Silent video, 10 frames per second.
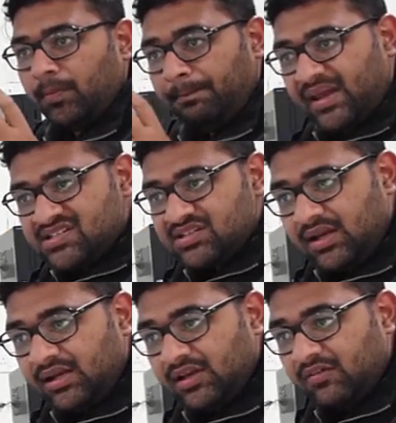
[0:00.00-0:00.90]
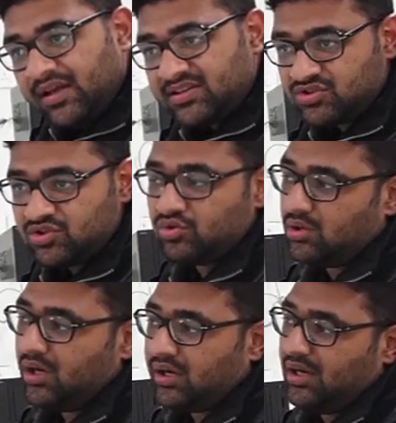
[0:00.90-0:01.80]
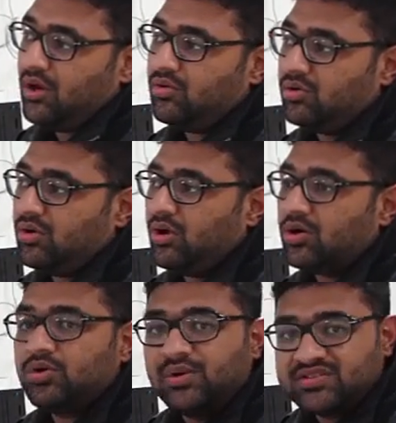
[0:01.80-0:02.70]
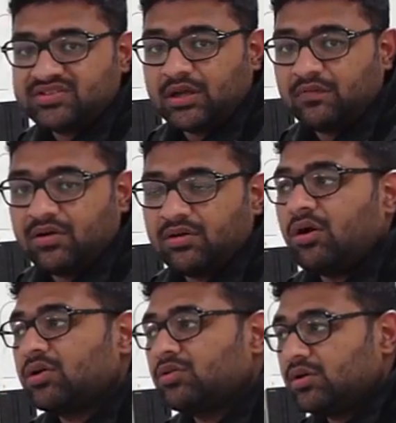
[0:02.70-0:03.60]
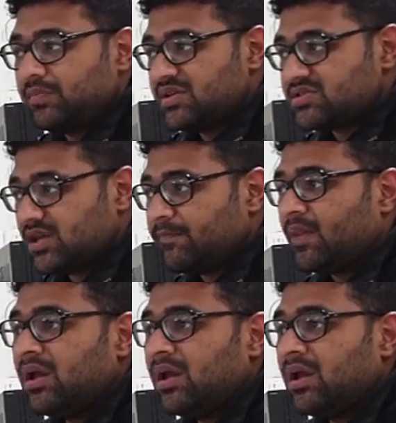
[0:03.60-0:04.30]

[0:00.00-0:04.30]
measuring device to a cloud or to a server or to a PC.